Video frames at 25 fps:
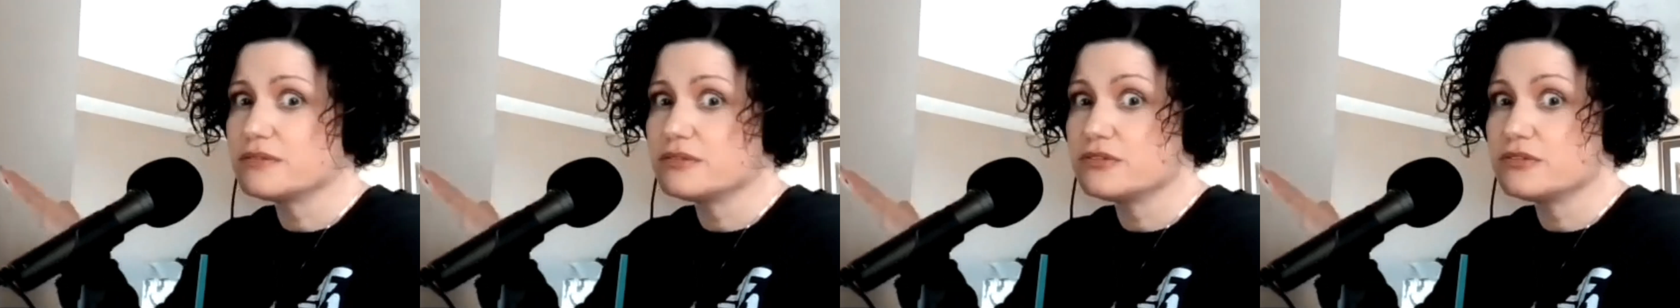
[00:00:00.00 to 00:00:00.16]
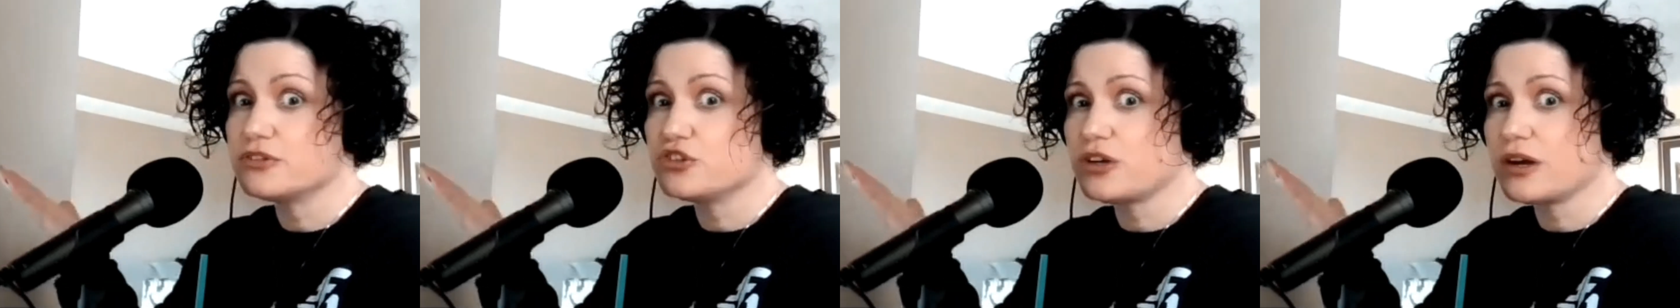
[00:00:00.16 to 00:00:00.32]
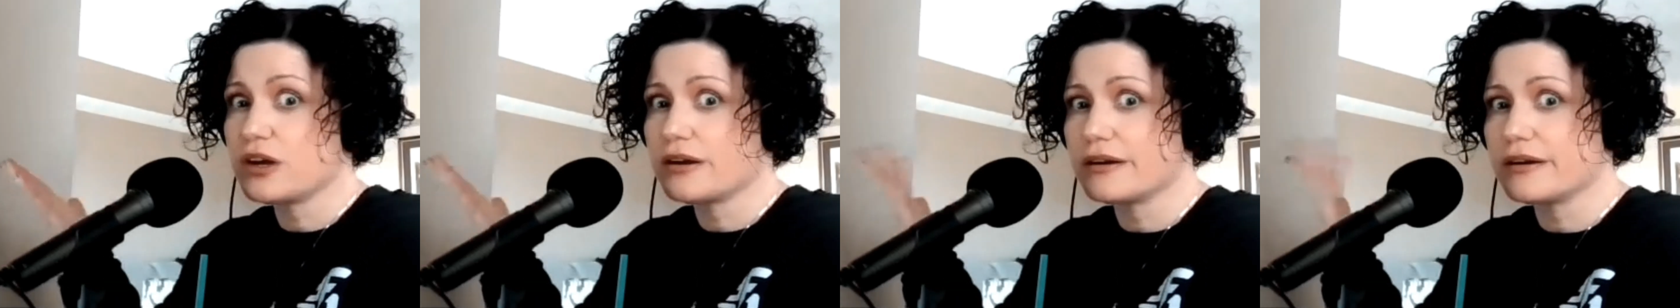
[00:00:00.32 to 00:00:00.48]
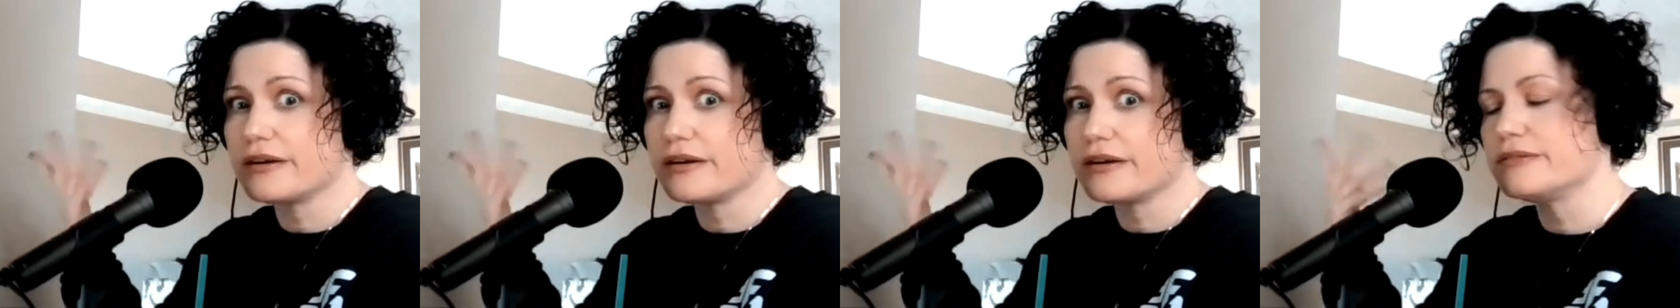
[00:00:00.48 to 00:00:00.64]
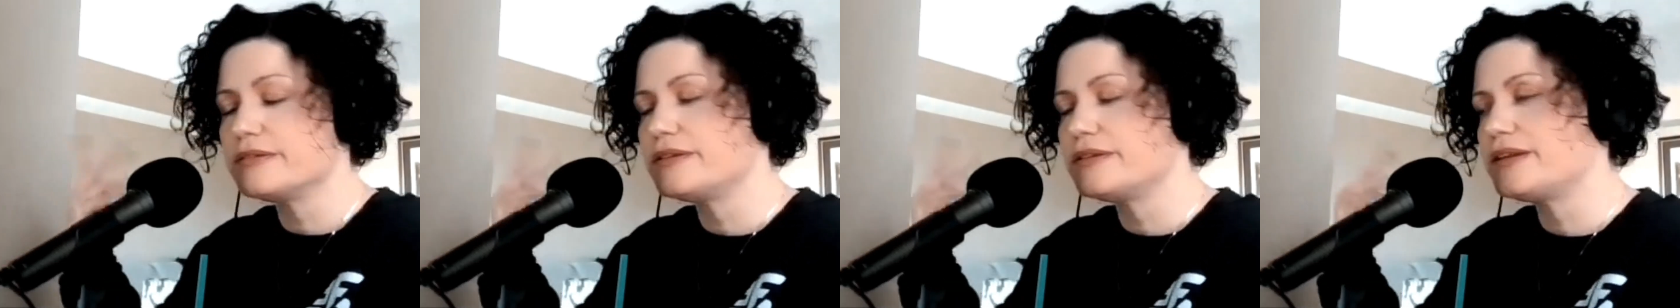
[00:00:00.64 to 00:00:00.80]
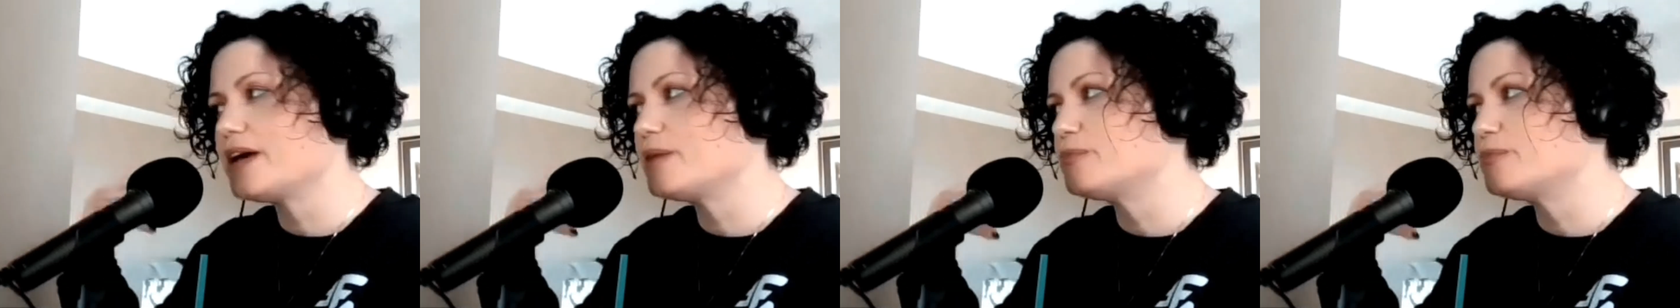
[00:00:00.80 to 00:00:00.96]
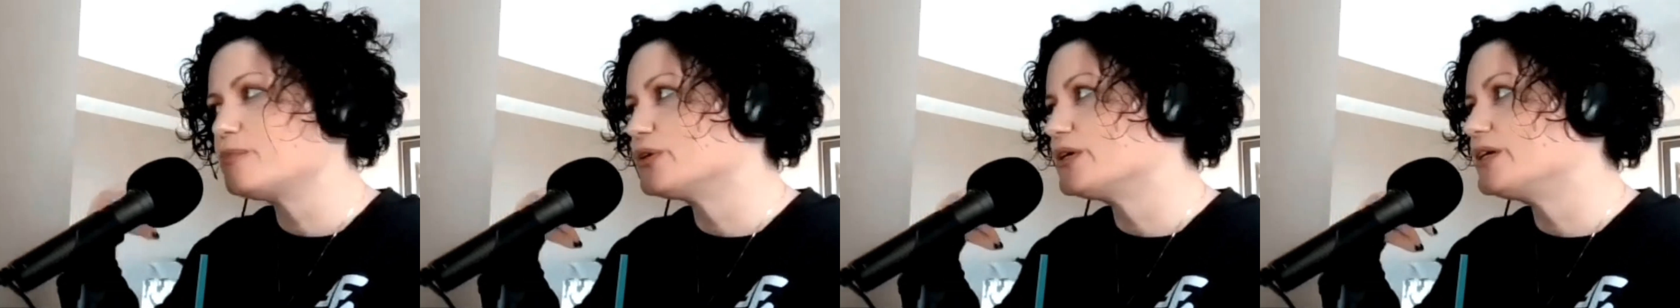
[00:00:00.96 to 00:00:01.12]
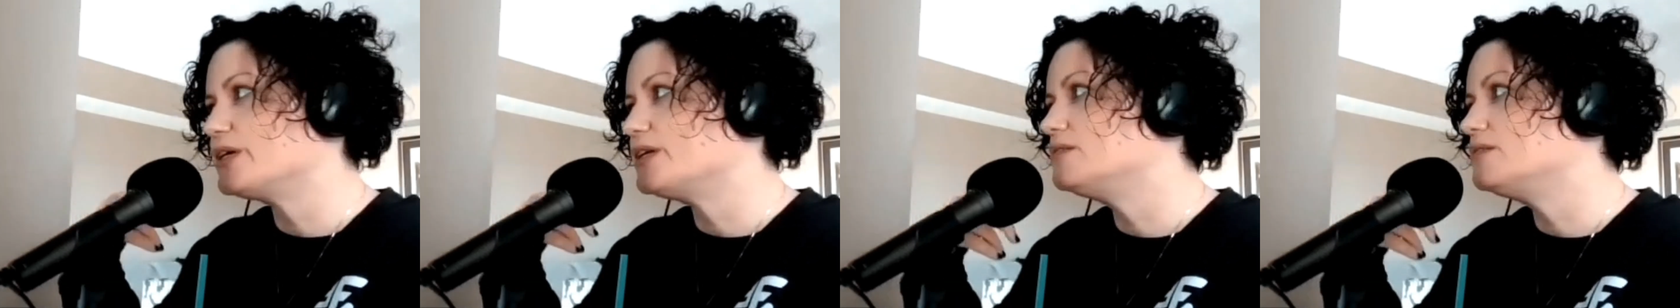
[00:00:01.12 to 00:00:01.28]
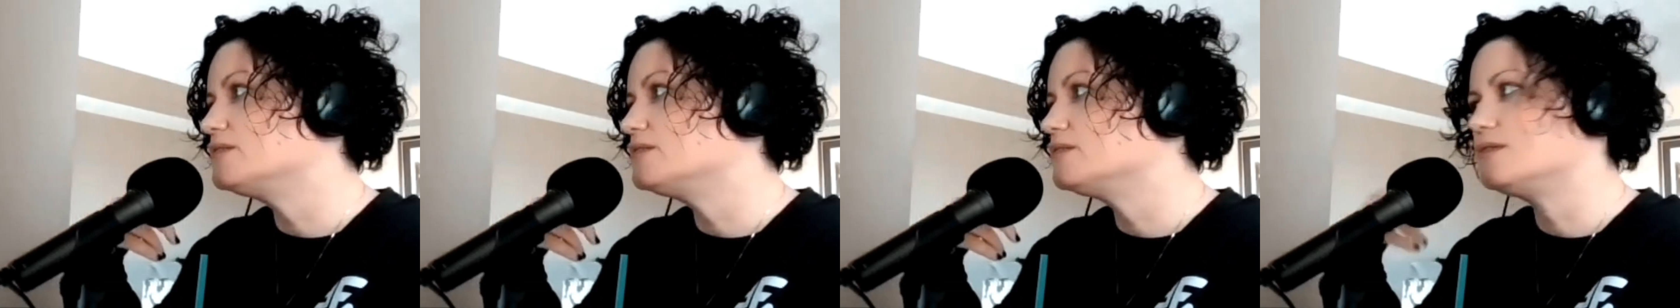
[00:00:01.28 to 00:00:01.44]
shocker,
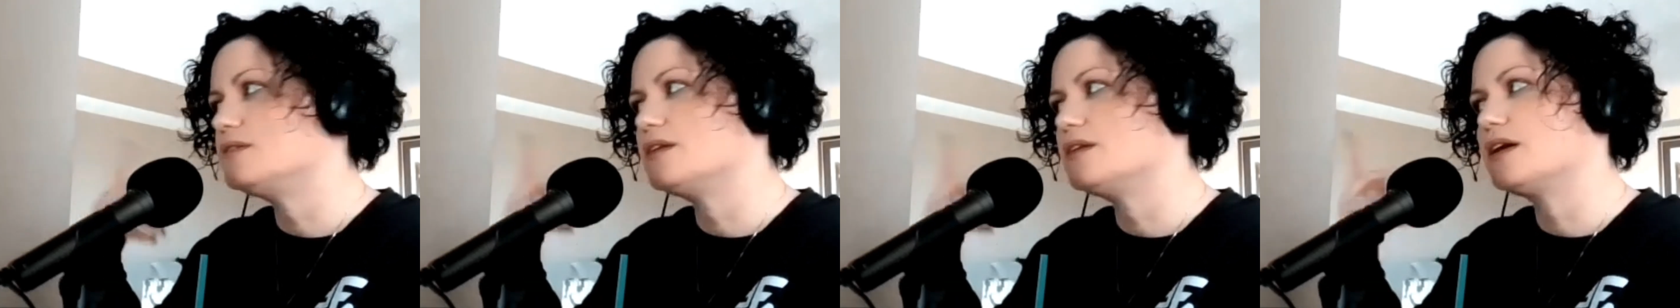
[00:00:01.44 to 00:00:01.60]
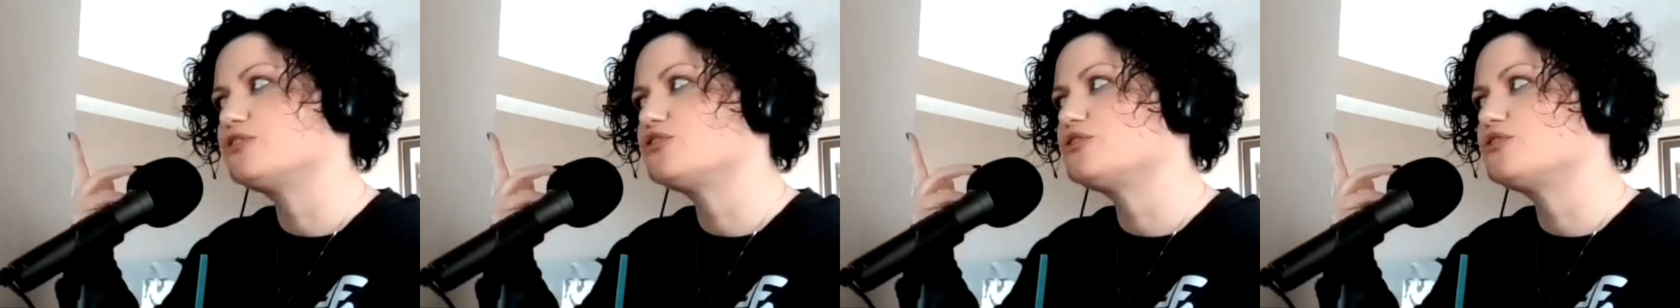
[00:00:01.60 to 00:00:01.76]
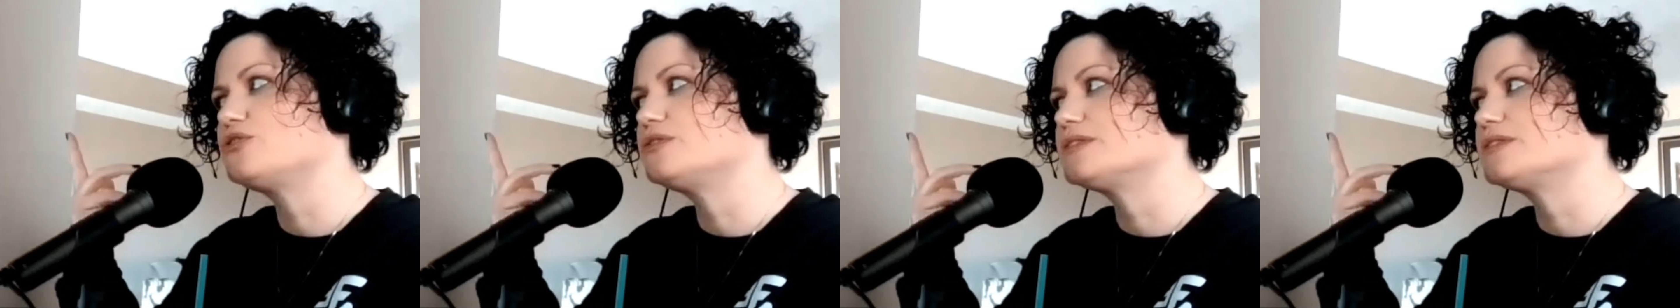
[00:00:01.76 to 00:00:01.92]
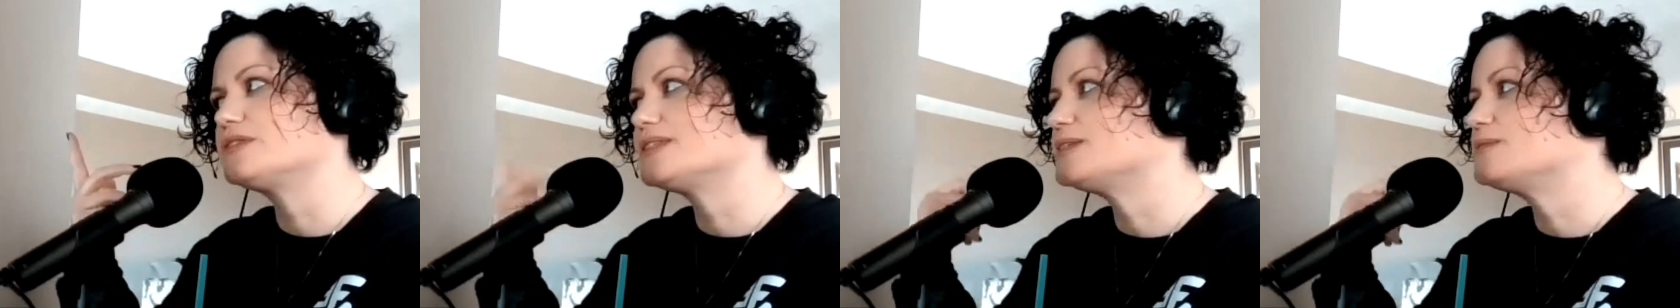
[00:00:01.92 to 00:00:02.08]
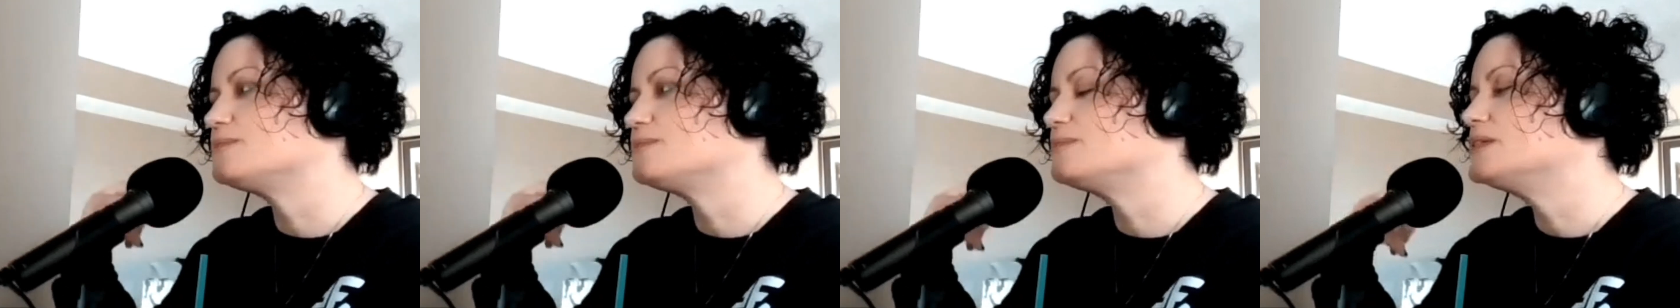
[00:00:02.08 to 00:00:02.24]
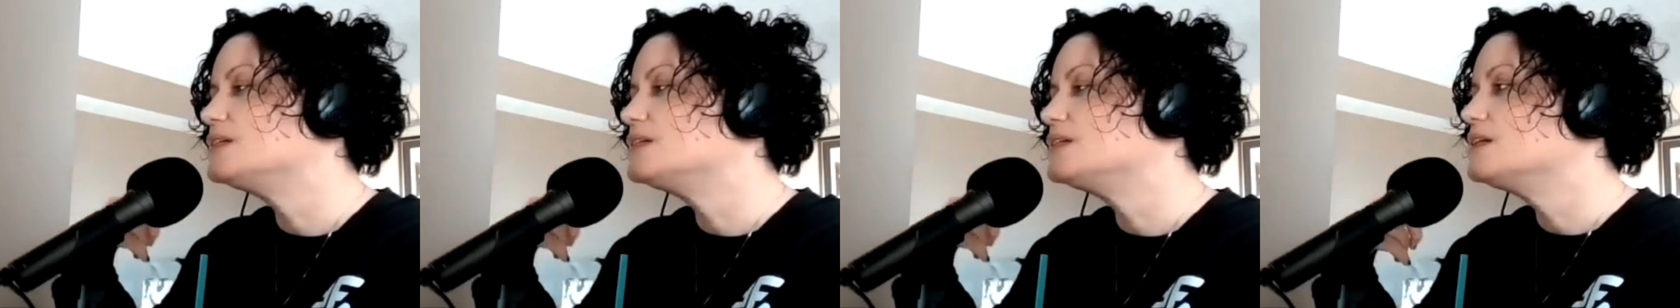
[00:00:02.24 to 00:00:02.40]
tabloid, not journalism.